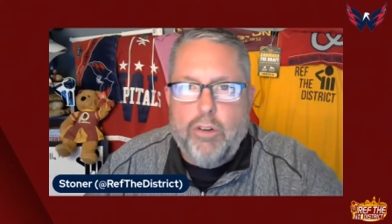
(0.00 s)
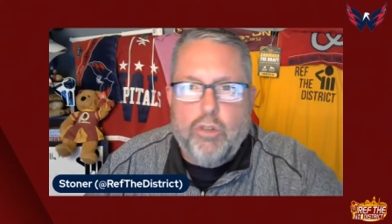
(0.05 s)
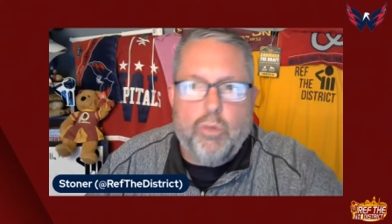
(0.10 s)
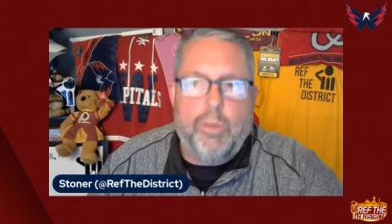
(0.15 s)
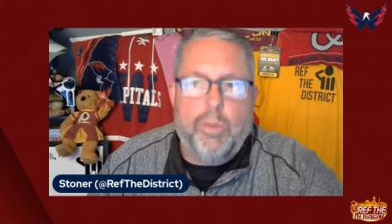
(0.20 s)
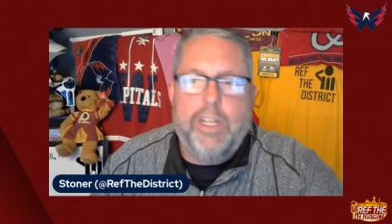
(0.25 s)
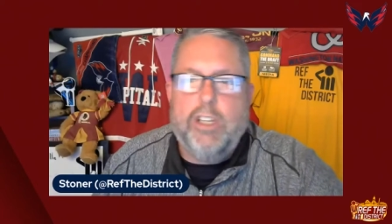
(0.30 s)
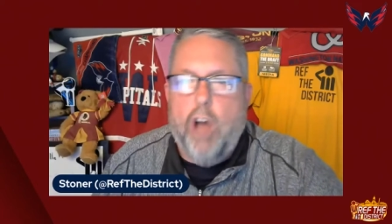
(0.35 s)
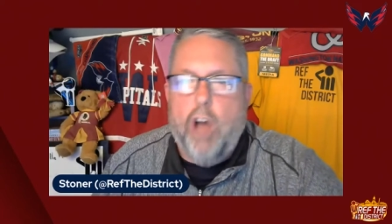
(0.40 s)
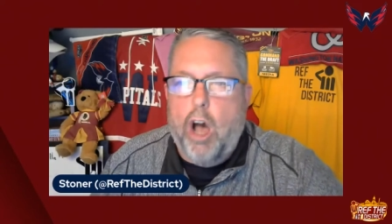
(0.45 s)
we
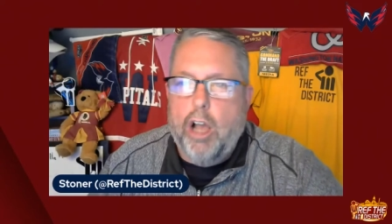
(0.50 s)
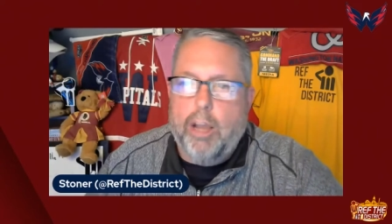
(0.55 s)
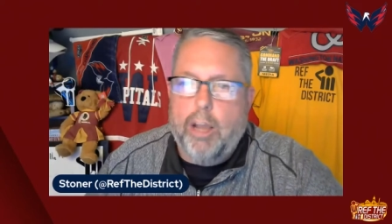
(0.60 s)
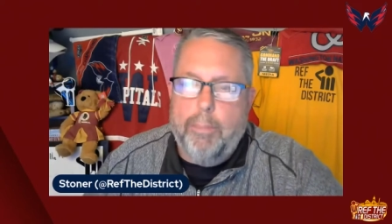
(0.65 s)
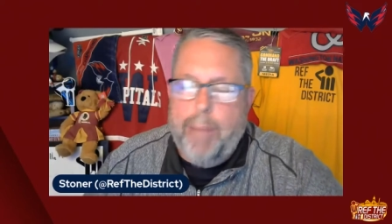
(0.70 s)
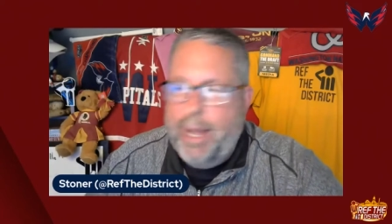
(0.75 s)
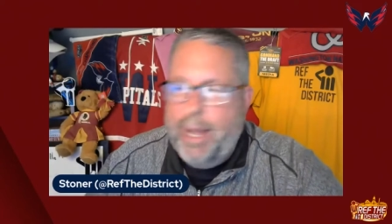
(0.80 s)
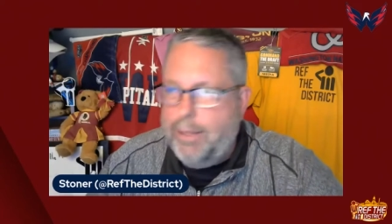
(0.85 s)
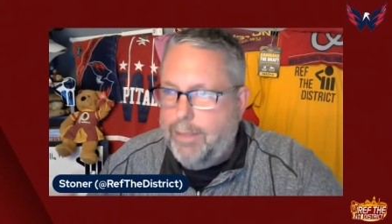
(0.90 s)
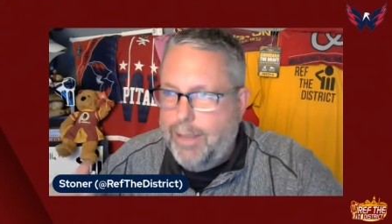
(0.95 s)
talk
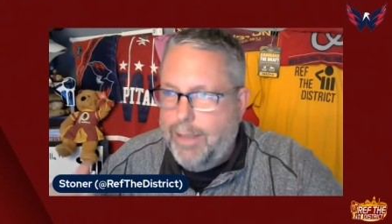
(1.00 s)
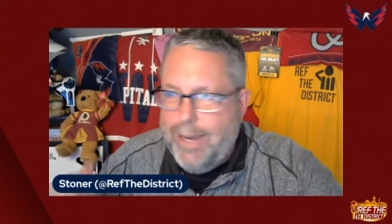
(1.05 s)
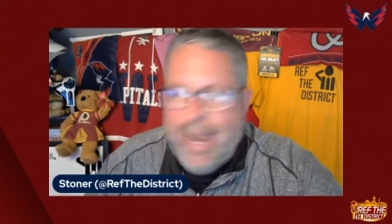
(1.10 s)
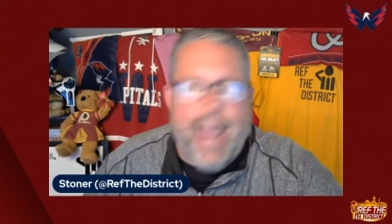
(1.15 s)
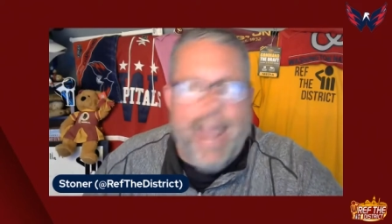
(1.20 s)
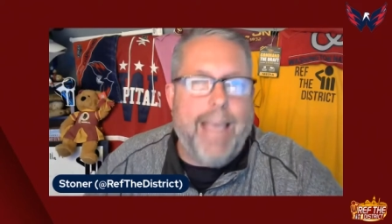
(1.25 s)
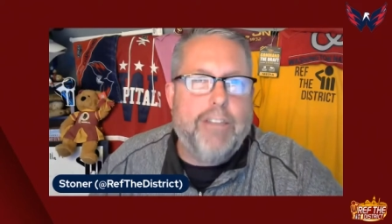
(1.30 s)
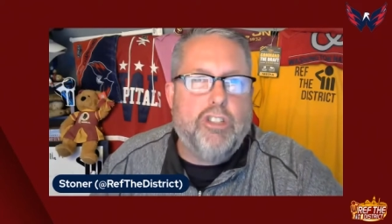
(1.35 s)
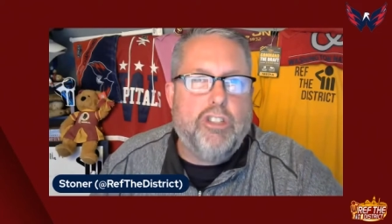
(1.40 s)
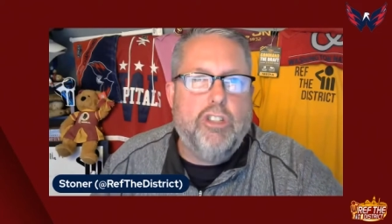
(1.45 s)
about the
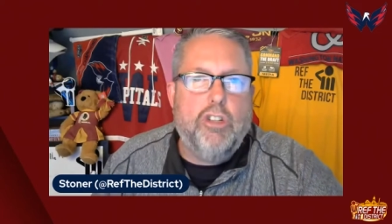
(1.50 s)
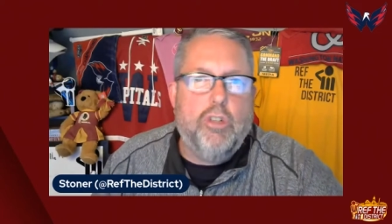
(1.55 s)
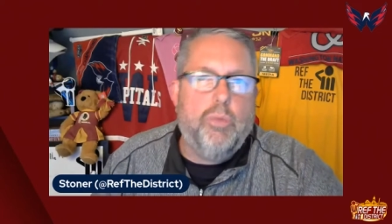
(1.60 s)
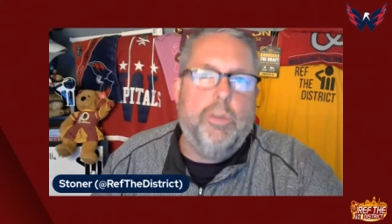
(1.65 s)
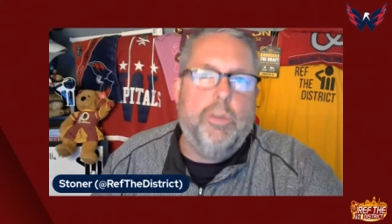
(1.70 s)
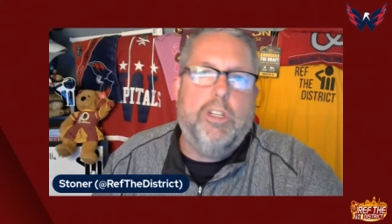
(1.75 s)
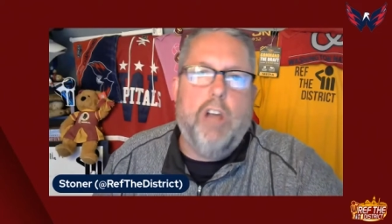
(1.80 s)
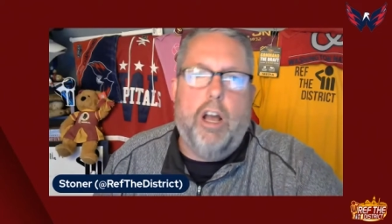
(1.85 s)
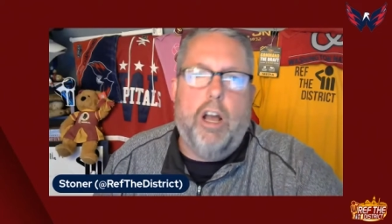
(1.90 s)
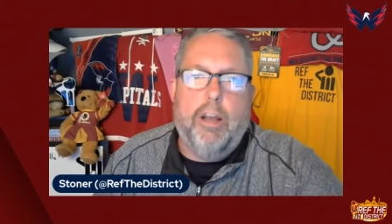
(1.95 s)
Nationals, we
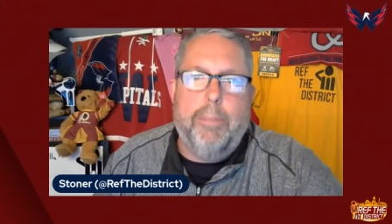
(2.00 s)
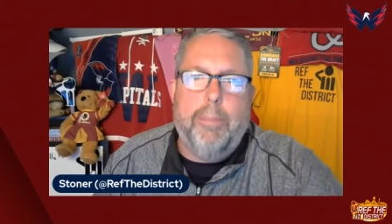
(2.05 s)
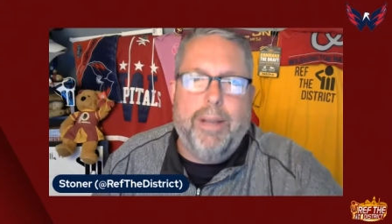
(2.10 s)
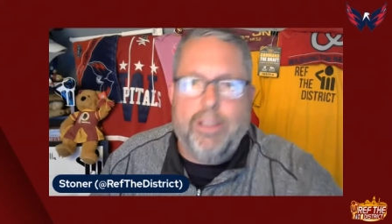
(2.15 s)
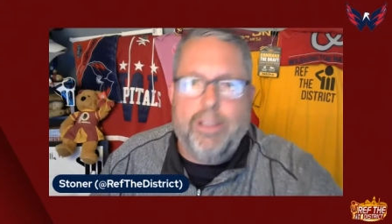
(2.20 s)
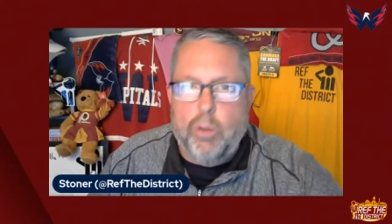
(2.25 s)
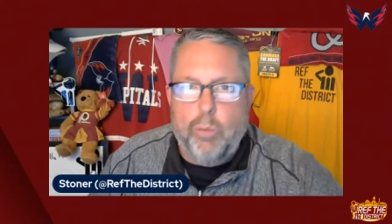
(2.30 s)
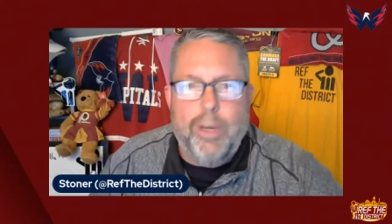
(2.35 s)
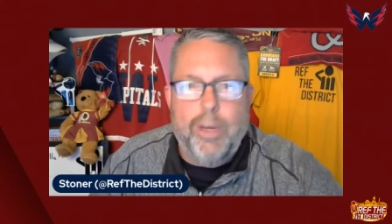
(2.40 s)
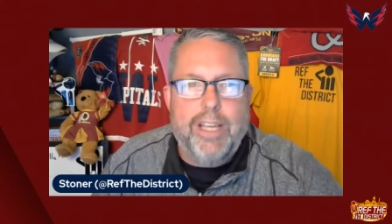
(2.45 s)
talk about
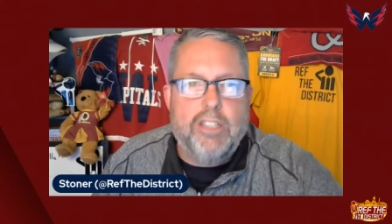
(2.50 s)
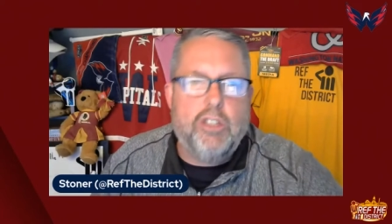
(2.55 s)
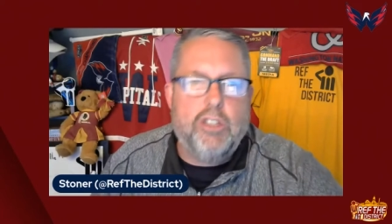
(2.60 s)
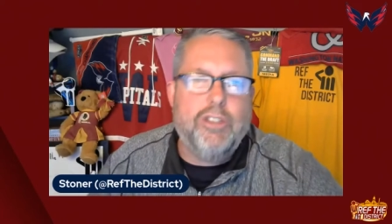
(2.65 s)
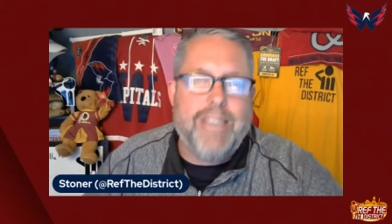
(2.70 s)
the Wizards,